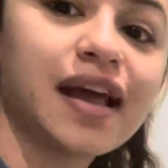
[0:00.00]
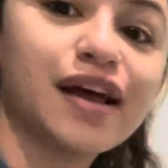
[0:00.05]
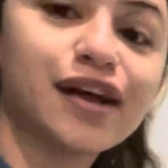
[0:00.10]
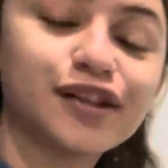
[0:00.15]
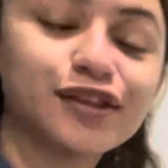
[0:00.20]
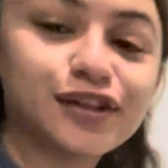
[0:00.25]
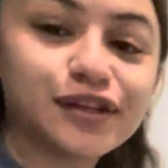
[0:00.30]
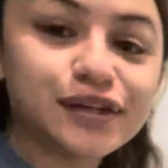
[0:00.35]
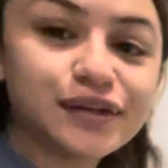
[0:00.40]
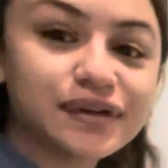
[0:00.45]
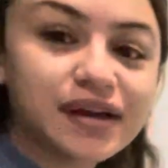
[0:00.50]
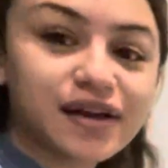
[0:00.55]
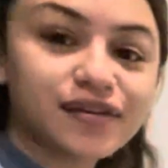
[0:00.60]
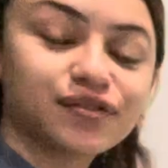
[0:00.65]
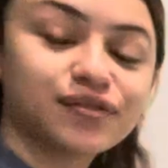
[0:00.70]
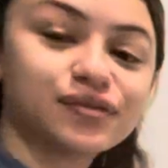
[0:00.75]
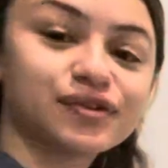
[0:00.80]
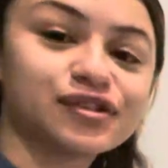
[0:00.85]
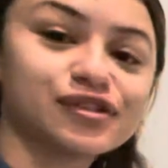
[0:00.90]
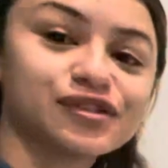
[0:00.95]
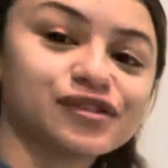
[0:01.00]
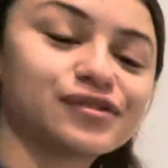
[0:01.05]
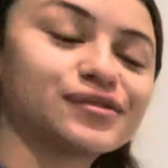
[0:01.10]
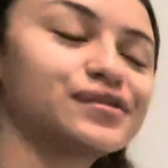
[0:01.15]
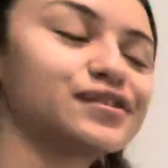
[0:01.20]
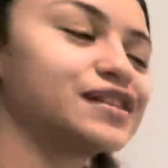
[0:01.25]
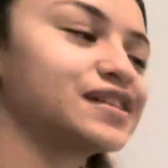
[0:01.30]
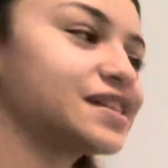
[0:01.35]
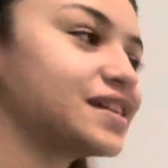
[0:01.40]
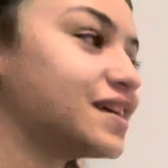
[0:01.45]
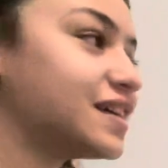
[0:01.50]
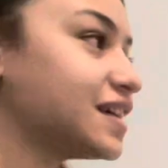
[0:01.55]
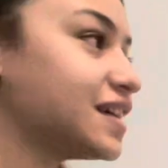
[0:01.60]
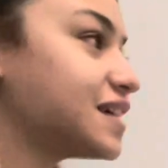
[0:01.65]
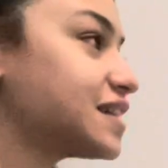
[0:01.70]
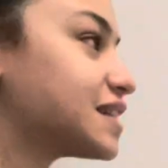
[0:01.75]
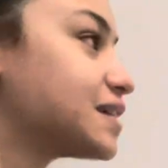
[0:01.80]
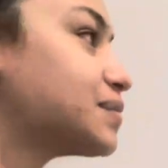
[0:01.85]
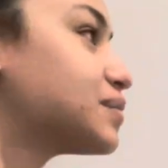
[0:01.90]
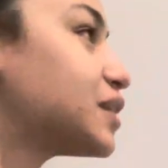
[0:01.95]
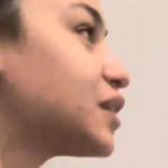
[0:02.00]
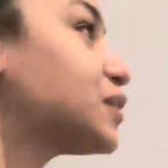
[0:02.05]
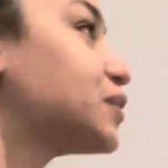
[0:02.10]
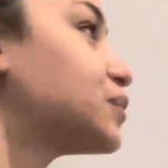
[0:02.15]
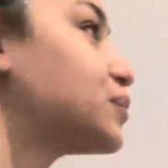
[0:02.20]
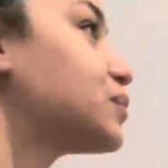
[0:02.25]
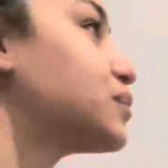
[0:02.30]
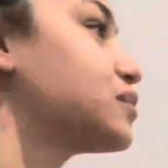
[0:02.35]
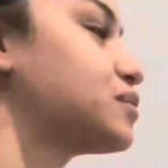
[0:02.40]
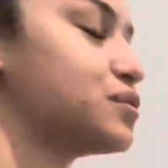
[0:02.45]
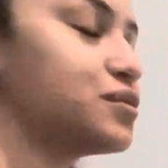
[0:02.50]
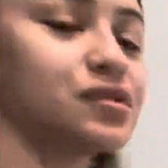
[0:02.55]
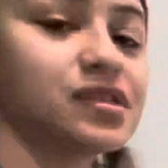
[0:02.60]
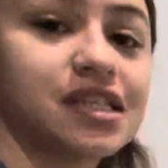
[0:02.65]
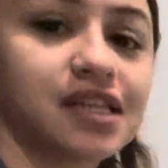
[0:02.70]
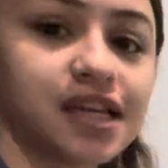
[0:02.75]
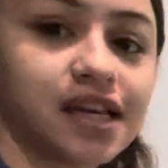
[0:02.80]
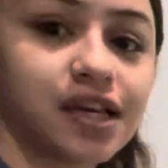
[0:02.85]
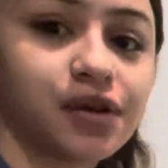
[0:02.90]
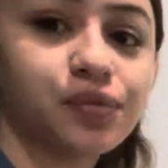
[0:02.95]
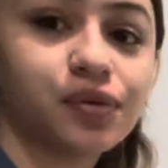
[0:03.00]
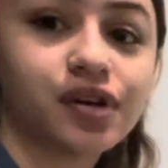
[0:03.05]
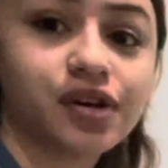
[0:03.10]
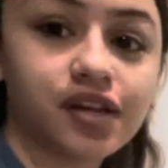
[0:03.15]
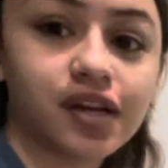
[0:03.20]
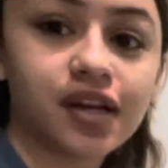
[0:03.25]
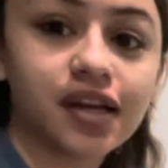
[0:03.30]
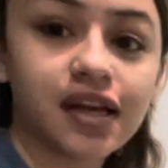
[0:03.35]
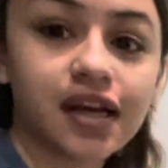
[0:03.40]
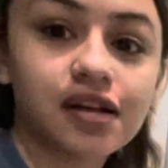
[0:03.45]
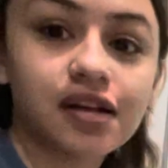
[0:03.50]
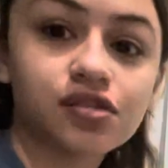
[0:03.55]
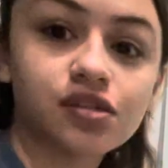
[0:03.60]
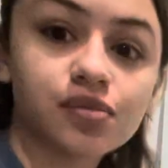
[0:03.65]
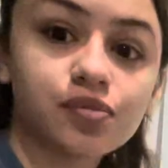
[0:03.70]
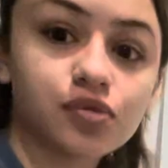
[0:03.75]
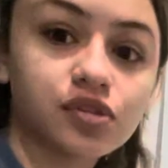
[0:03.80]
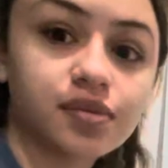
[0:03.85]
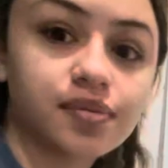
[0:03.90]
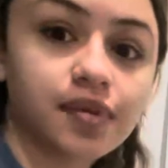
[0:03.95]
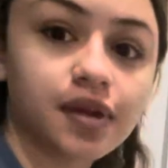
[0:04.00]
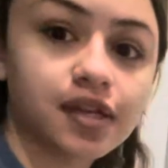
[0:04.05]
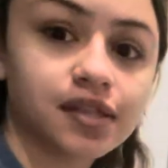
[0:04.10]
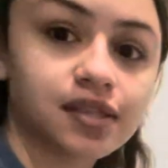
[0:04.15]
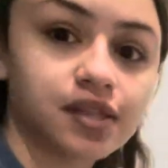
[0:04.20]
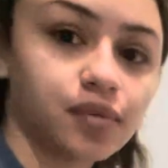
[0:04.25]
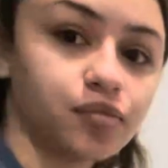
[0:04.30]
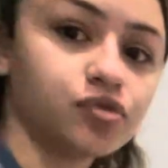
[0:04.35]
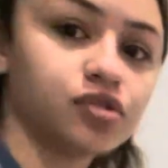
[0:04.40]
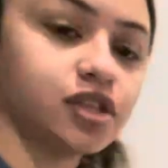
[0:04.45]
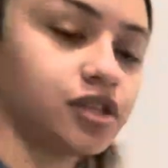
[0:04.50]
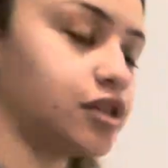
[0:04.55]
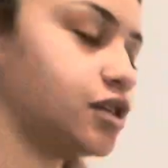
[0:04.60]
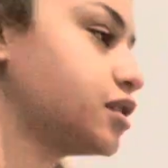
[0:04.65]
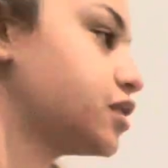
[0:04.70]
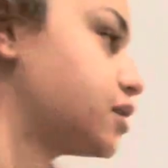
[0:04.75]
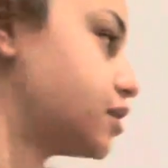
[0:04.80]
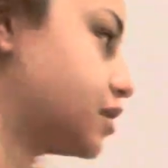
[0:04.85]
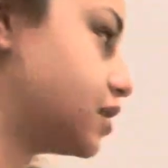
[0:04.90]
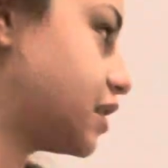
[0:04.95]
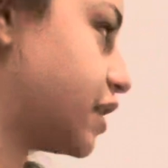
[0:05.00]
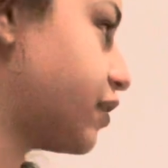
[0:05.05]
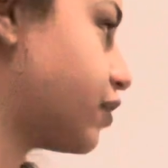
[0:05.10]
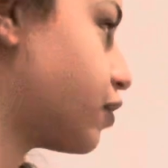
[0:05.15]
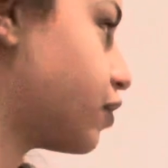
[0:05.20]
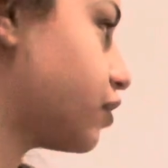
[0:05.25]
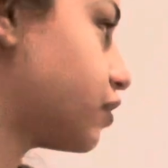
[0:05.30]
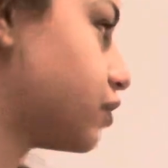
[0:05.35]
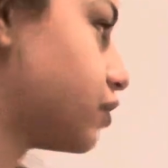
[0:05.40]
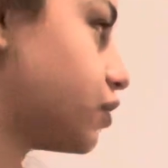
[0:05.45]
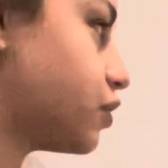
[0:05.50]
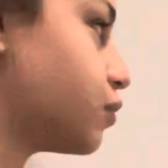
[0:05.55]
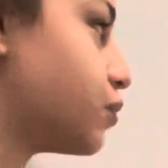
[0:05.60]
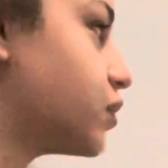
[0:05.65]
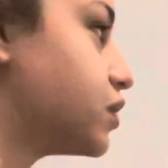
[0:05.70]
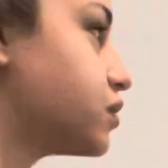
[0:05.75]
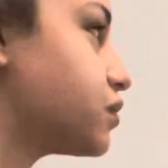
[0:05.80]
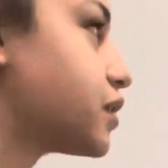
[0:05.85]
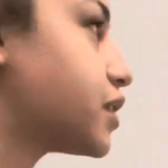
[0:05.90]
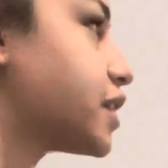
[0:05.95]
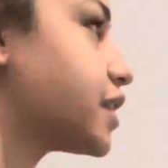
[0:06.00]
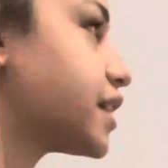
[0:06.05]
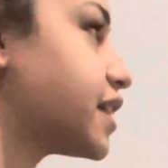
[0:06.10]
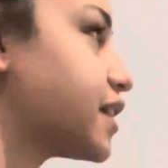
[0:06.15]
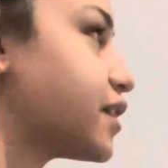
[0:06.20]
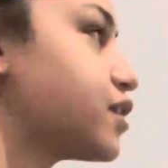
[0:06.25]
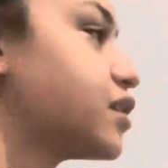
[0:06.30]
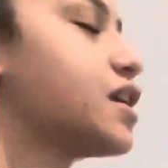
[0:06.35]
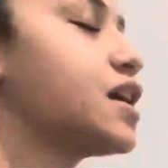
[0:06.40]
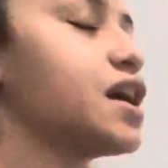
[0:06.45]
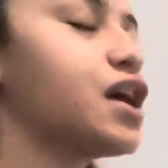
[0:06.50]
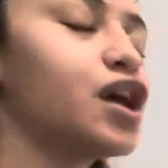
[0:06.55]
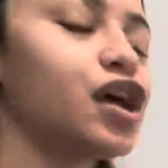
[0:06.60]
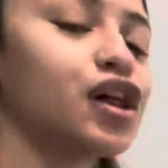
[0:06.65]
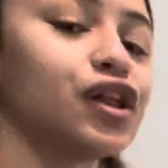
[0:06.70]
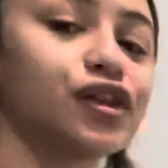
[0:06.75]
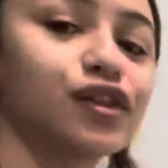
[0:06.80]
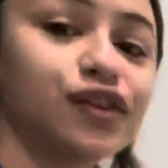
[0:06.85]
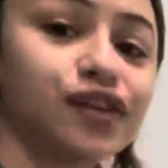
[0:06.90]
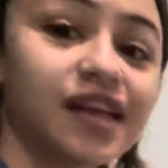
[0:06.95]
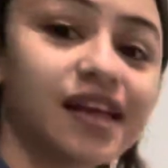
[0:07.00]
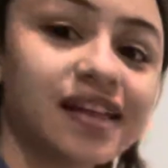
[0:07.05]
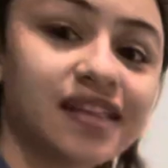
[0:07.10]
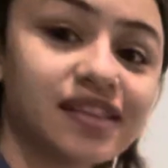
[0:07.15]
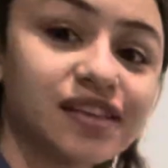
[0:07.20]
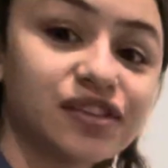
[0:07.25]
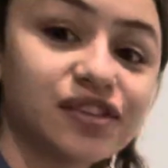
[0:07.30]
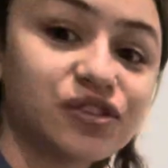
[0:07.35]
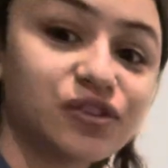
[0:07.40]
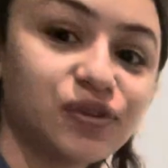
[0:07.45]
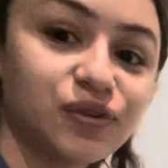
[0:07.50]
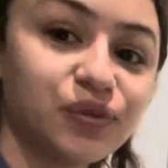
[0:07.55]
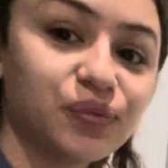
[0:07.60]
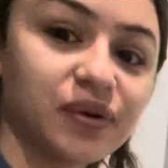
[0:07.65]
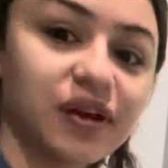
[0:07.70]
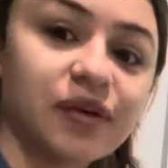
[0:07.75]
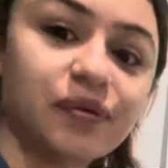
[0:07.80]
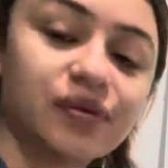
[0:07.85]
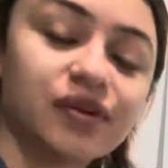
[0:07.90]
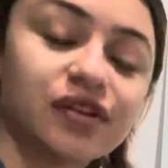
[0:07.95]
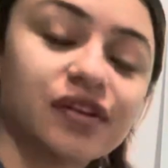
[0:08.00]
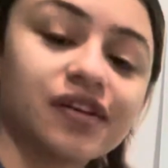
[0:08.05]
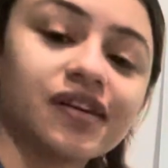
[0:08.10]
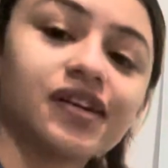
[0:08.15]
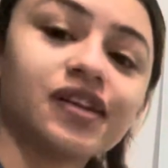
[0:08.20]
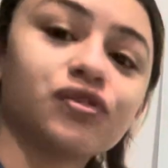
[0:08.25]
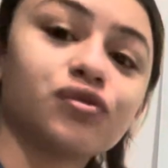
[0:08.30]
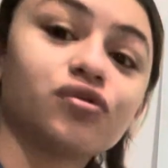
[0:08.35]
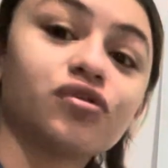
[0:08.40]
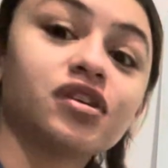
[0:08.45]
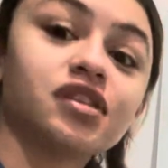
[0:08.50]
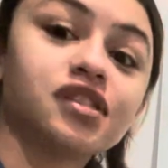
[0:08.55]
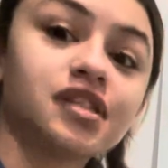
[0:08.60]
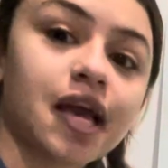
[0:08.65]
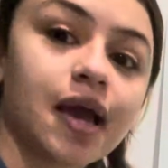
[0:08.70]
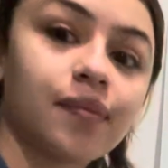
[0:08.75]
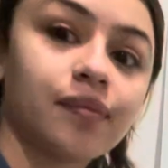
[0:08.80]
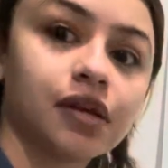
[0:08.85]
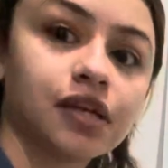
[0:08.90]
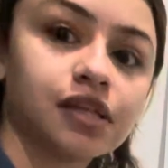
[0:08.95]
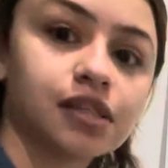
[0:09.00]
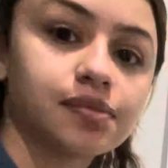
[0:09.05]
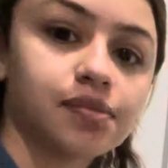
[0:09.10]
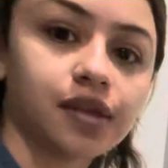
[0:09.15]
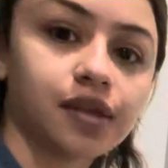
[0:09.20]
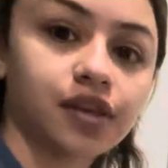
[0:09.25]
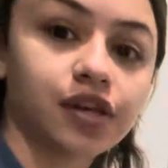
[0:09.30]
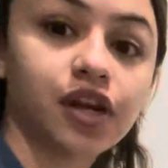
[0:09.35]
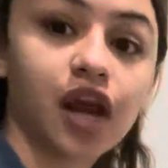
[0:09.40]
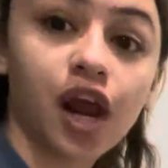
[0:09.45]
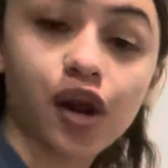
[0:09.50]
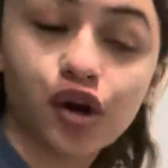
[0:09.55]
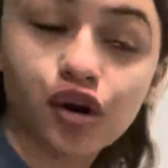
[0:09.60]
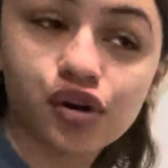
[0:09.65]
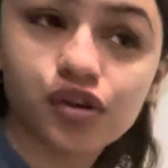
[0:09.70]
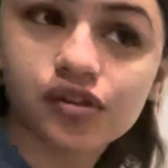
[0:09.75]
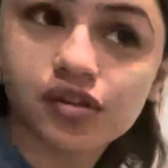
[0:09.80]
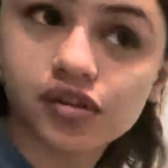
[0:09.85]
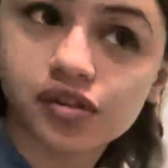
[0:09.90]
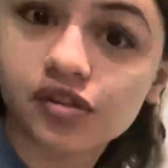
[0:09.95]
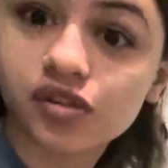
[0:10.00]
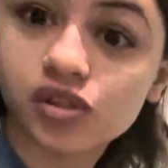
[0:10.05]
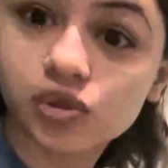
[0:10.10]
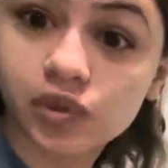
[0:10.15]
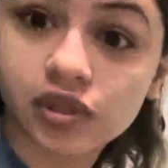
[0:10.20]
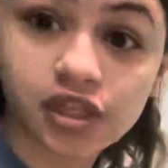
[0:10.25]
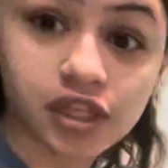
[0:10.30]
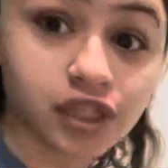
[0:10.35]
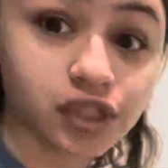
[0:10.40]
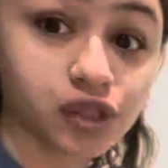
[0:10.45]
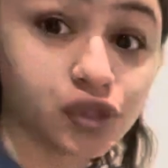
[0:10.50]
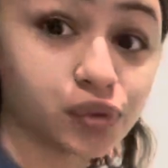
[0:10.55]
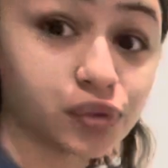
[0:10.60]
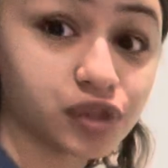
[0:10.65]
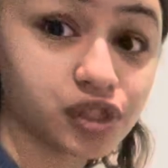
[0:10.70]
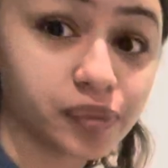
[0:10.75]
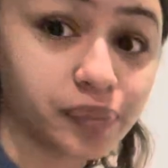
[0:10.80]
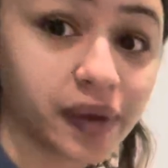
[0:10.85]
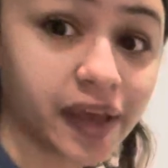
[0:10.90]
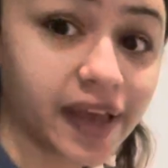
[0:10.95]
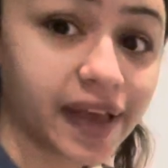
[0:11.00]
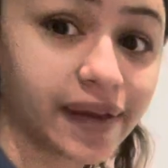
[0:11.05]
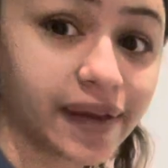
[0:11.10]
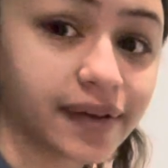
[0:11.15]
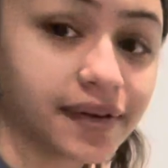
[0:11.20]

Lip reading: Hello everyone, so we're learning something new and cool today. We're learning how to multiply double digits, like the ones right here, in this new way. We're learning through the Japanese method. I heard this is what they do in Japan.